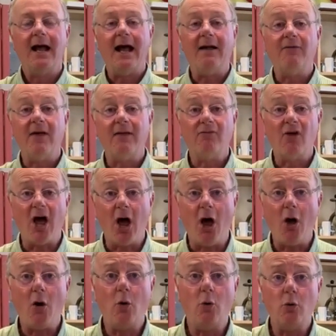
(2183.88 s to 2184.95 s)
And then the
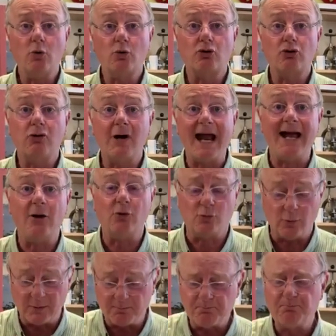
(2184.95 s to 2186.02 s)
whole crowd
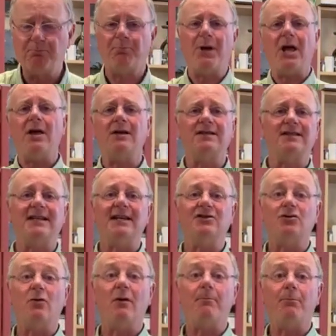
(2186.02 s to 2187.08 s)
would burst
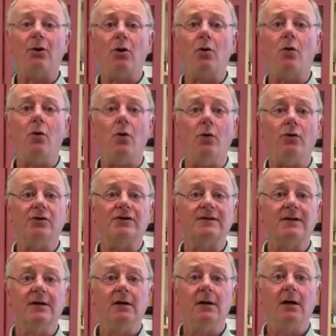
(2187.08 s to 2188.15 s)
into applause
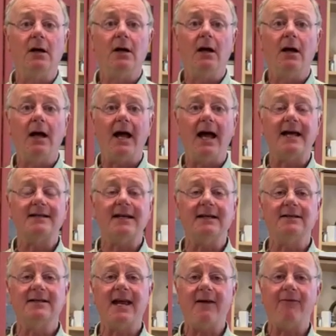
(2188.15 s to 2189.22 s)
as
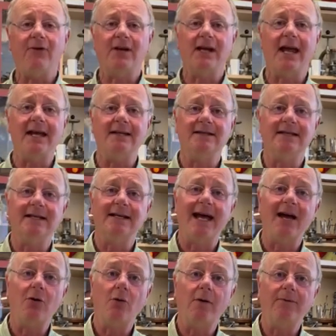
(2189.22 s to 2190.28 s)
it defecated
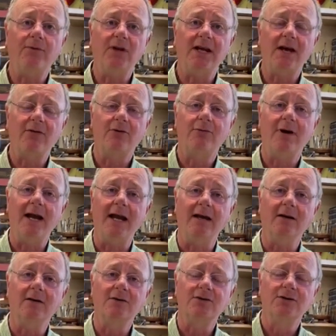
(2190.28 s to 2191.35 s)
out of the other
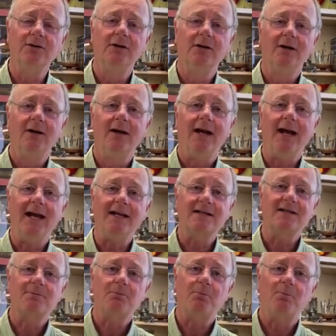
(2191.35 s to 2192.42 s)
end,
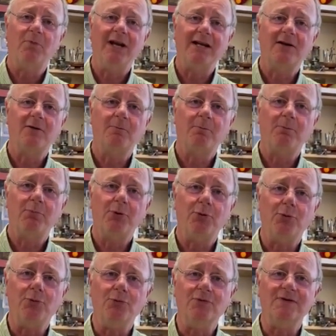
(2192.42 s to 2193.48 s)
its little
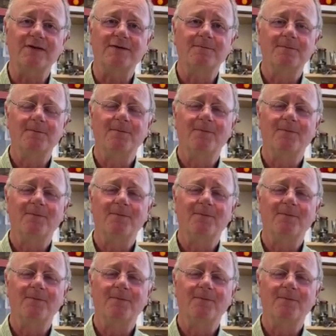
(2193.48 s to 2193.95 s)
poos.